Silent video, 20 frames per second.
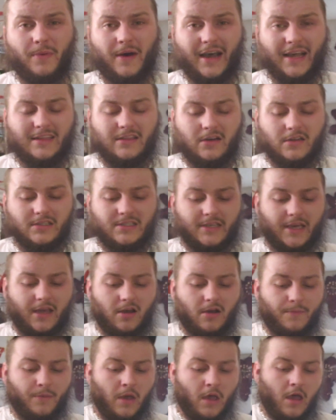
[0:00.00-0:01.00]
python
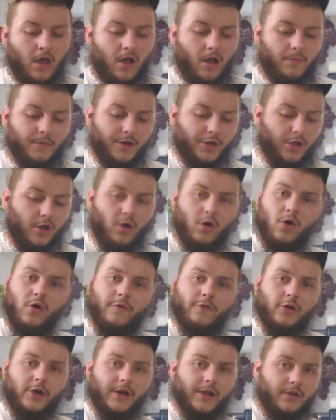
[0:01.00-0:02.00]
setup, I'm going to go
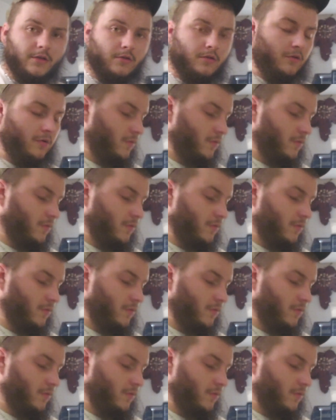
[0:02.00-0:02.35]
over it